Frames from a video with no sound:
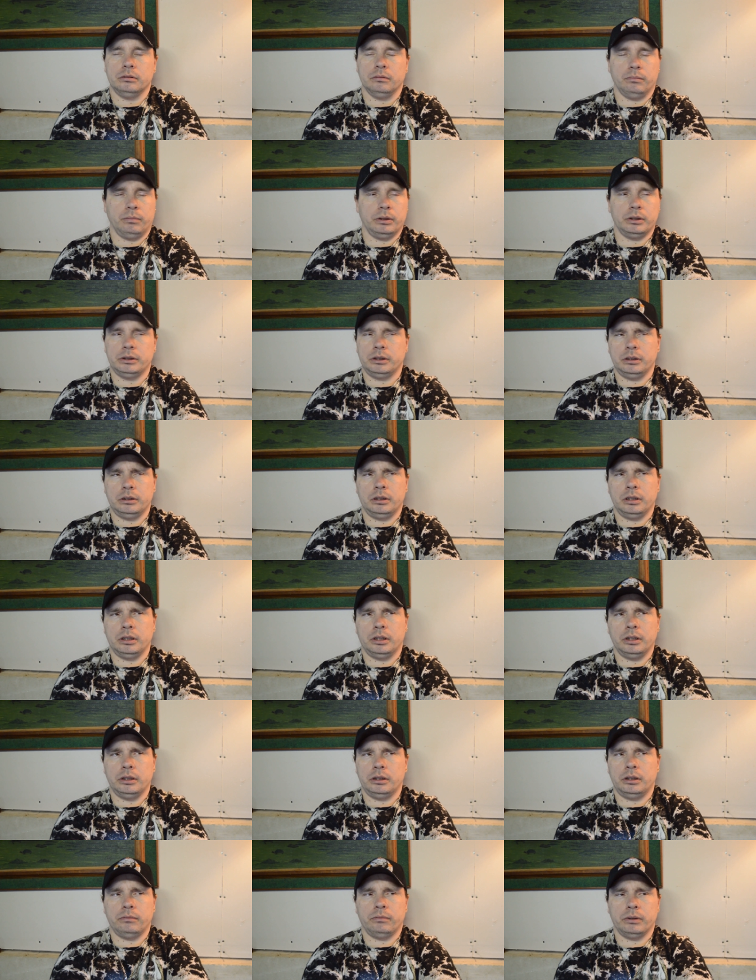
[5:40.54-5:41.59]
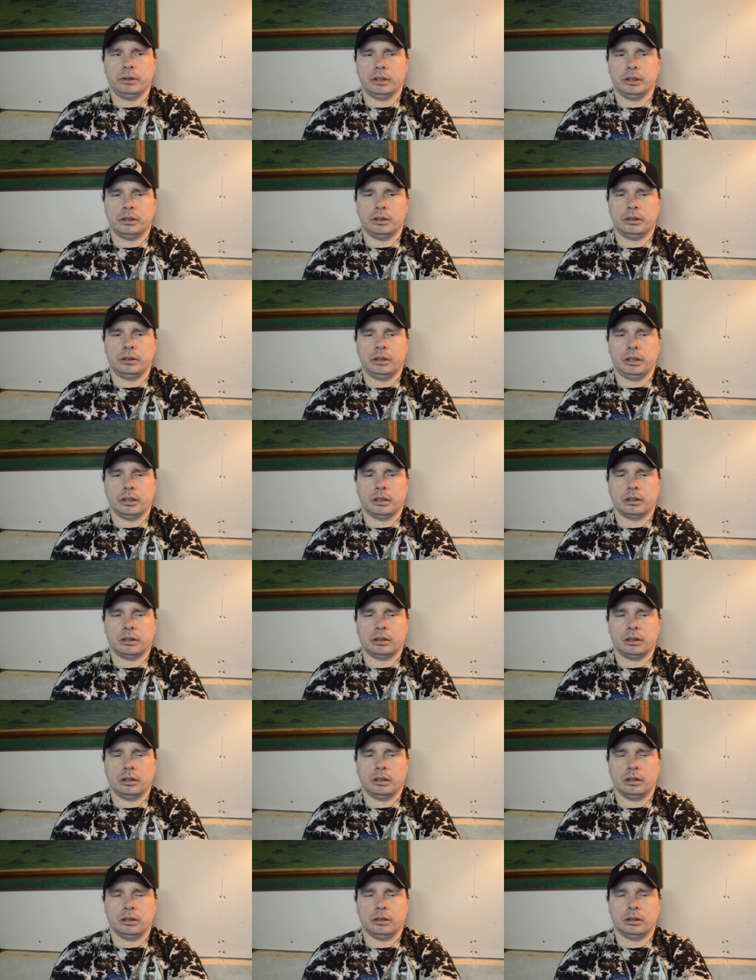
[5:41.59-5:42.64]
But it's usually good within like
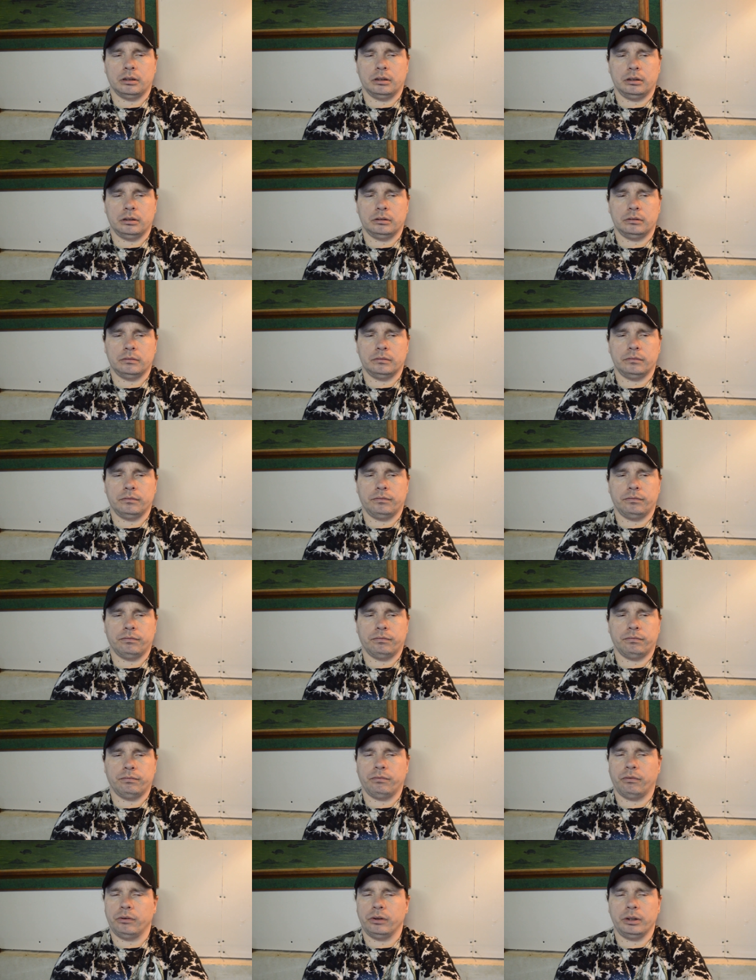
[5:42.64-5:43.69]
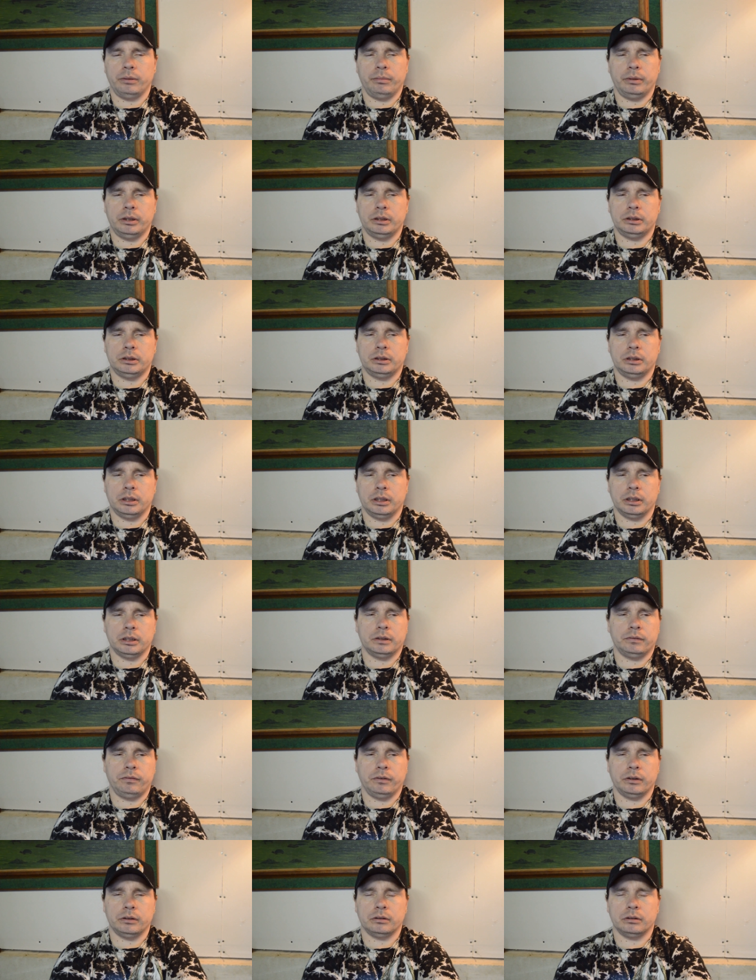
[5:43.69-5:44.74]
uh, 40 minutes, I think it's
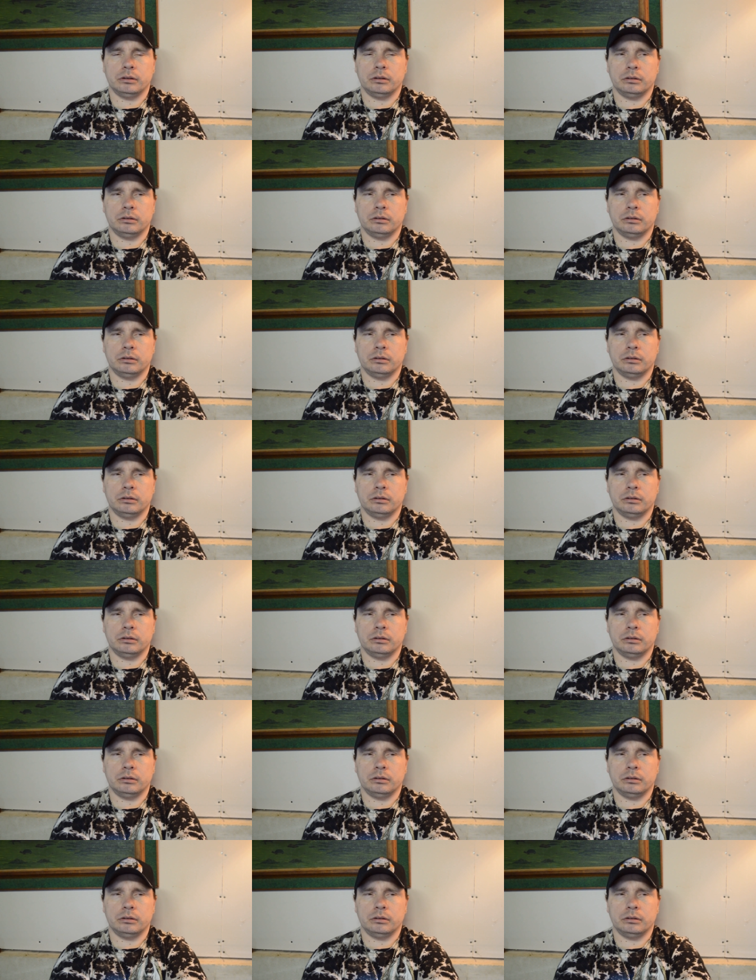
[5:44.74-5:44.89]
filled.